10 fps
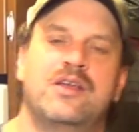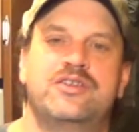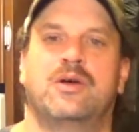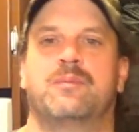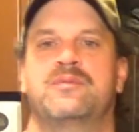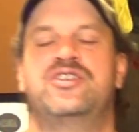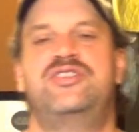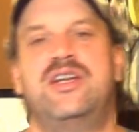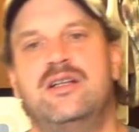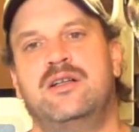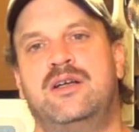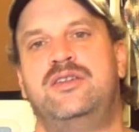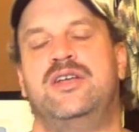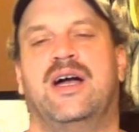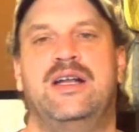So, let's take a look
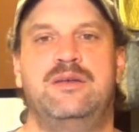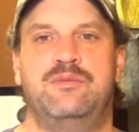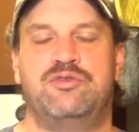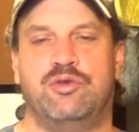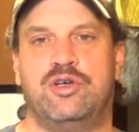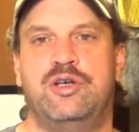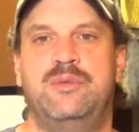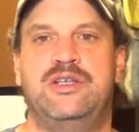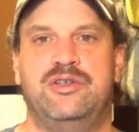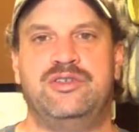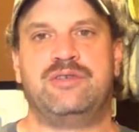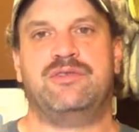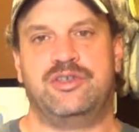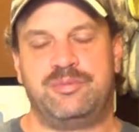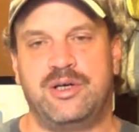at the items we're going to be using for this